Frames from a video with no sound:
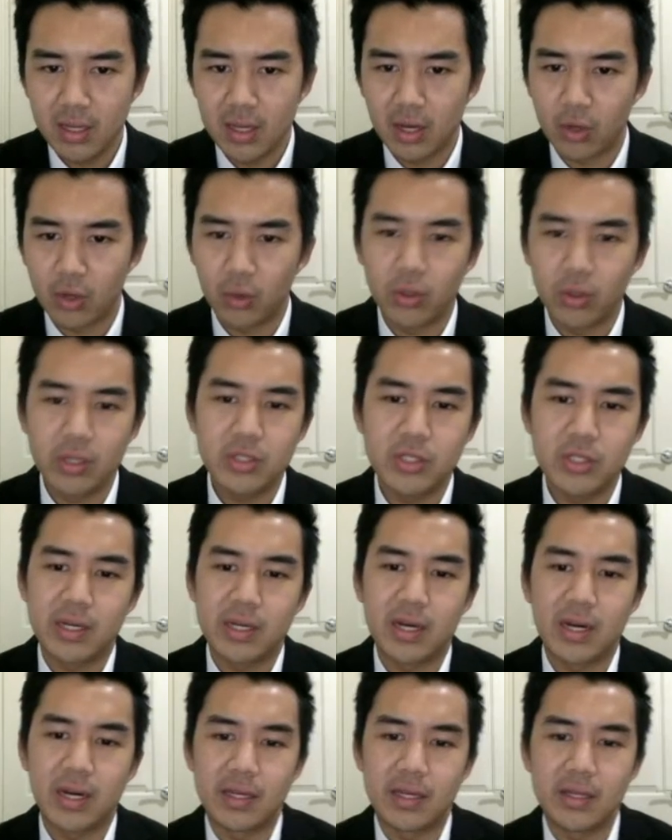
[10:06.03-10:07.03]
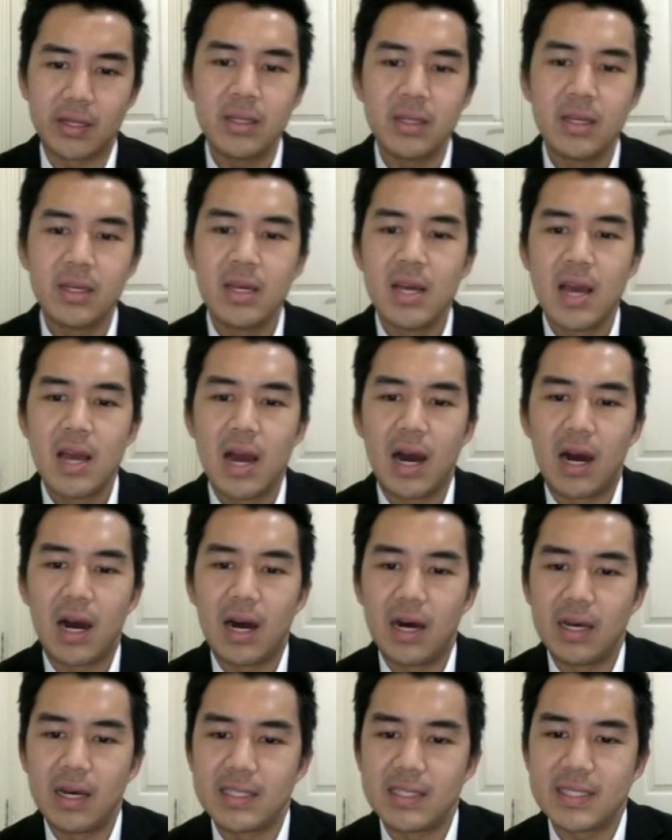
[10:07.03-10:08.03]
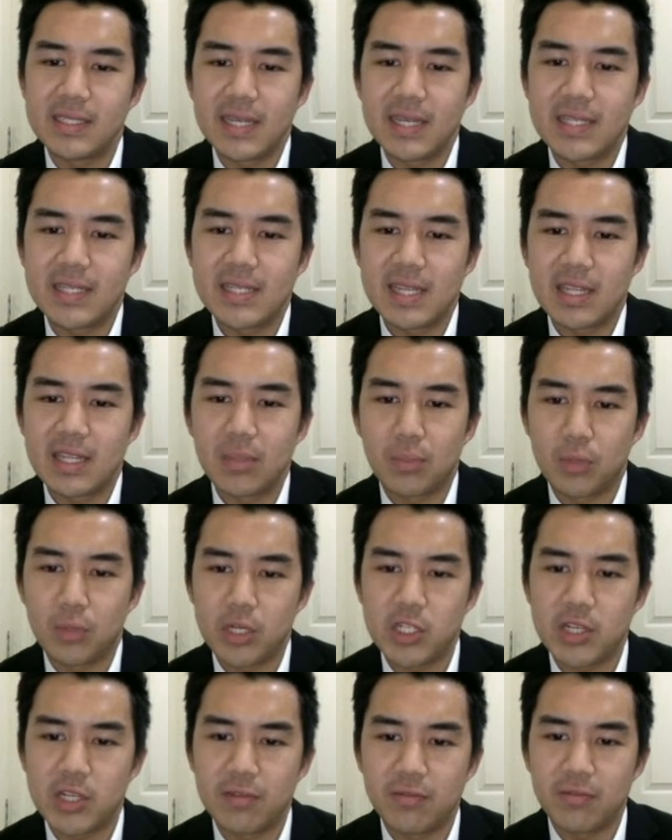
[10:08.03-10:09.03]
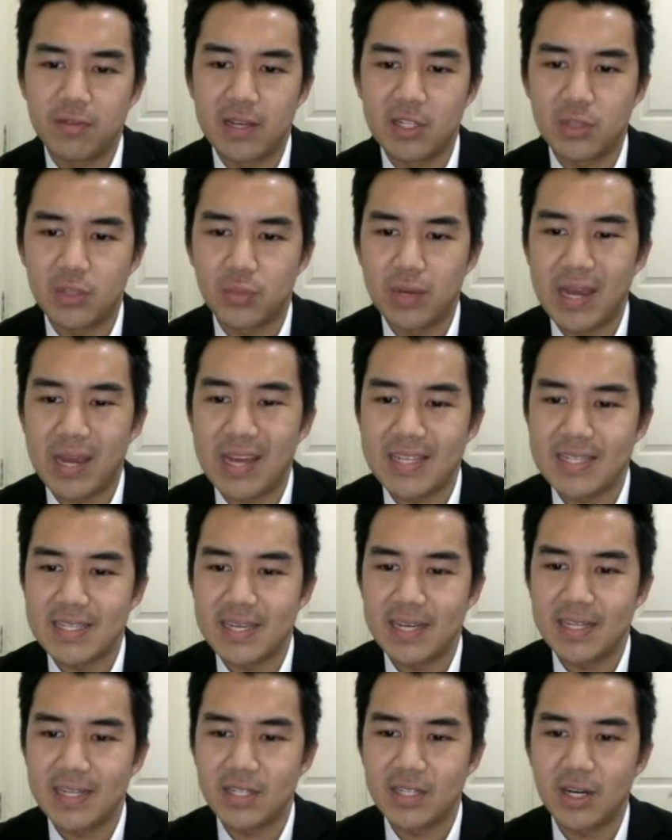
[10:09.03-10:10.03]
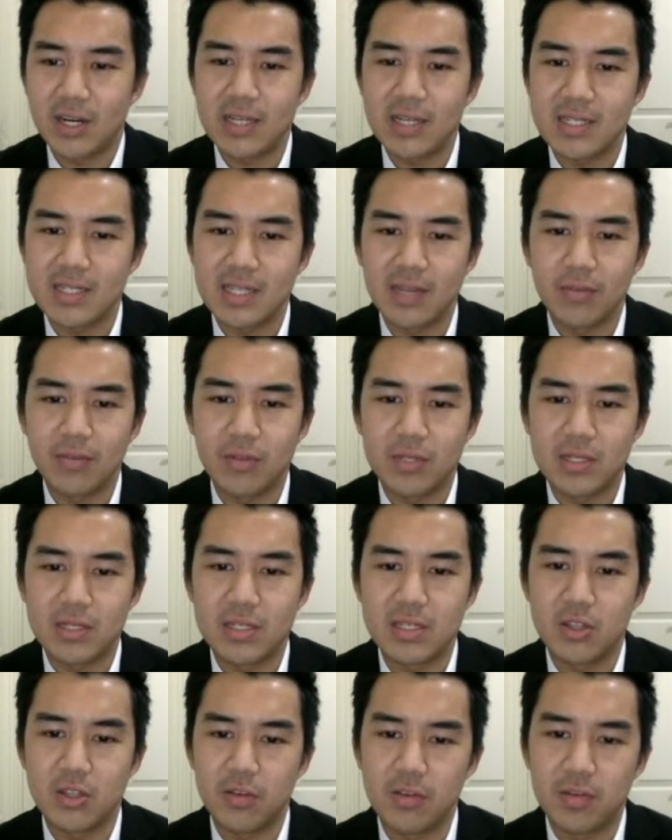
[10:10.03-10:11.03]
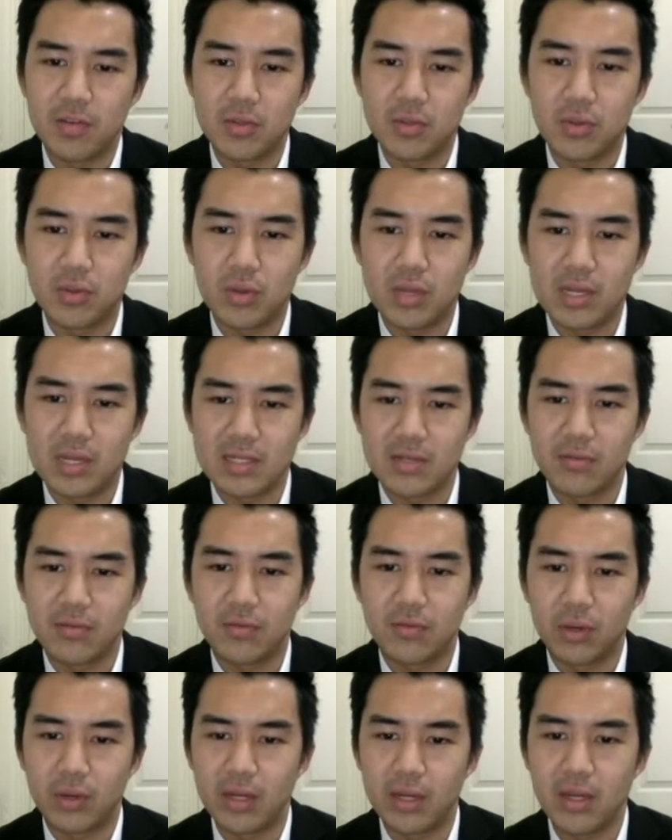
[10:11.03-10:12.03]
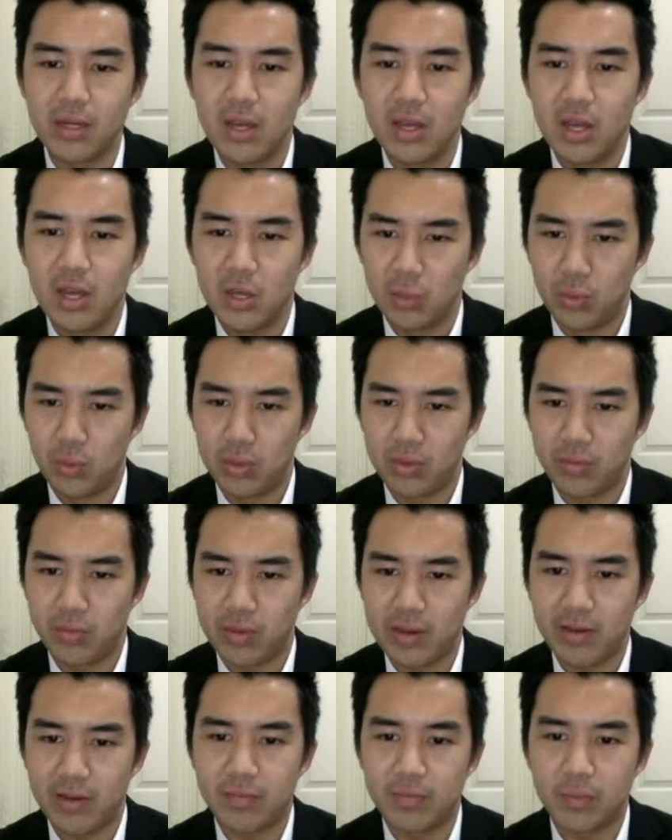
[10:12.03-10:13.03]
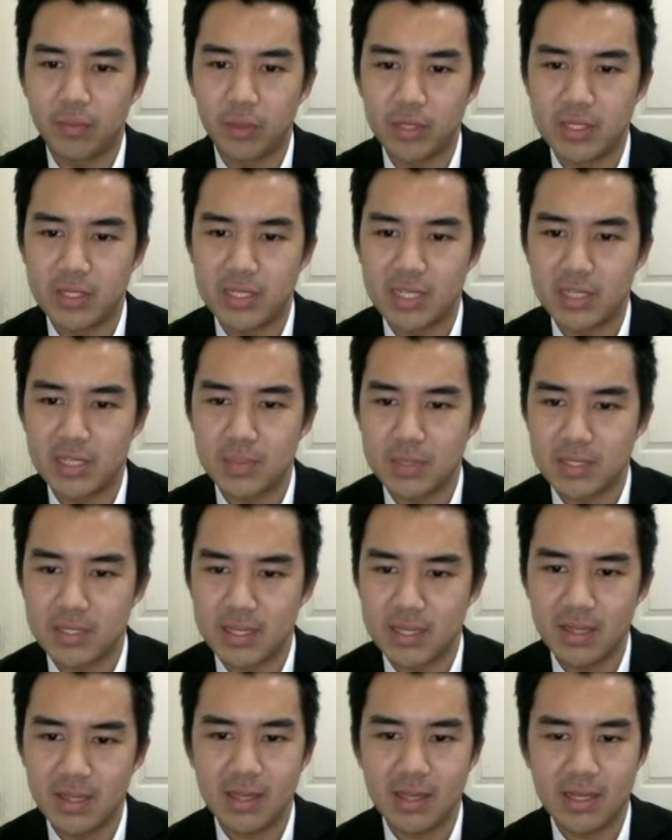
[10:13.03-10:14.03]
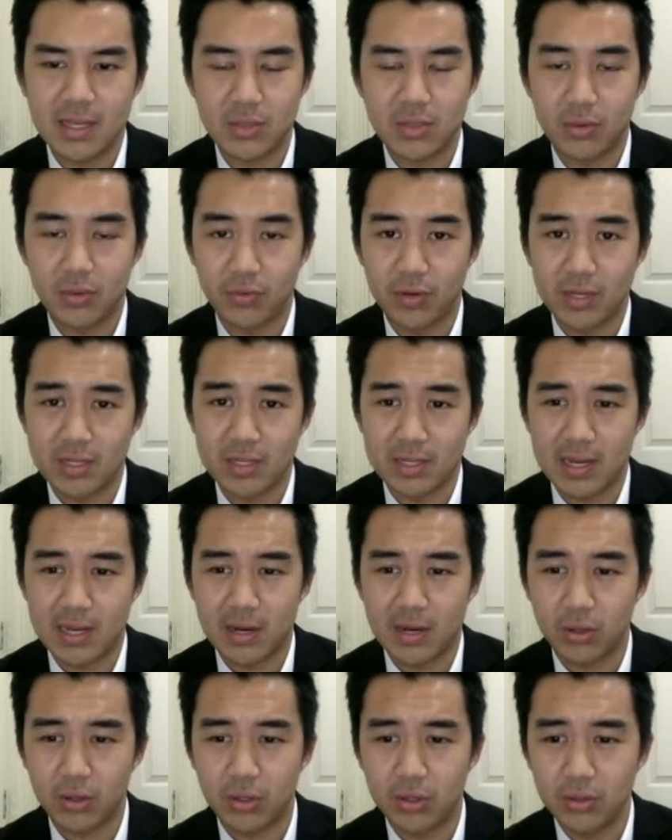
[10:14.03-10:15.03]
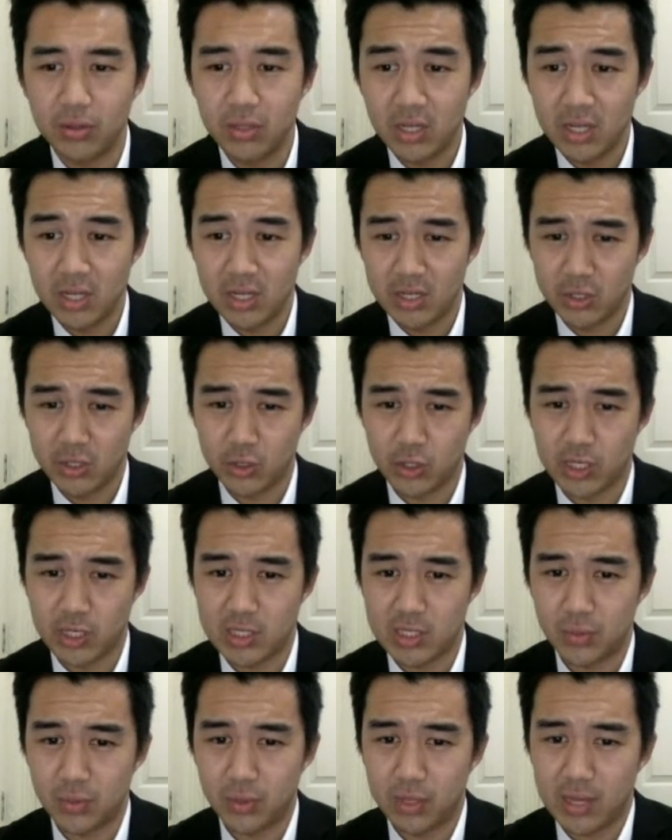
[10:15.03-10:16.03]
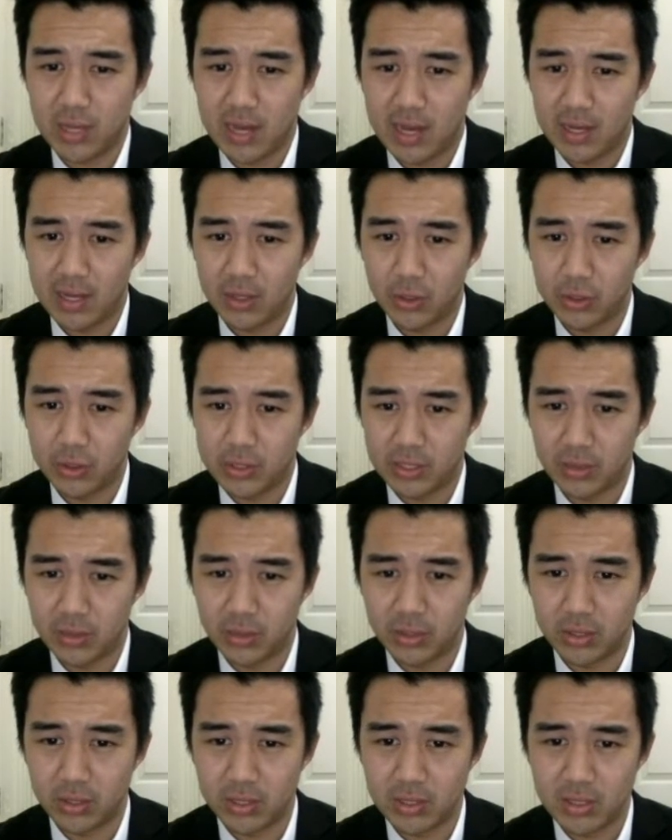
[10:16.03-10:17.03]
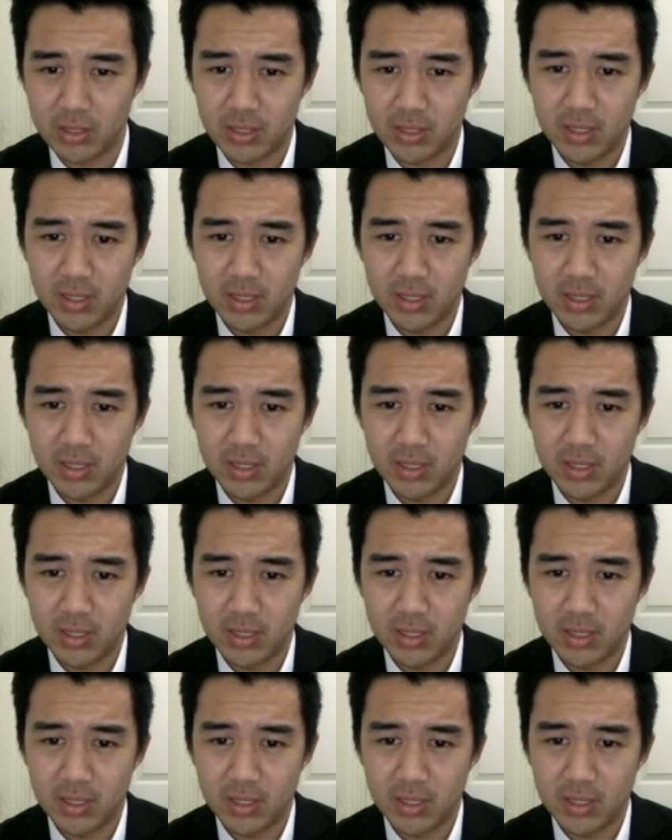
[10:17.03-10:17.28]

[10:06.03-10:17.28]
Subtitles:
According to The Guardian, it states that the British inflation rate has hit its highest level since November 2014, with a rate of 0.6% thanks to a rise in alcohol, transport, and hotel costs.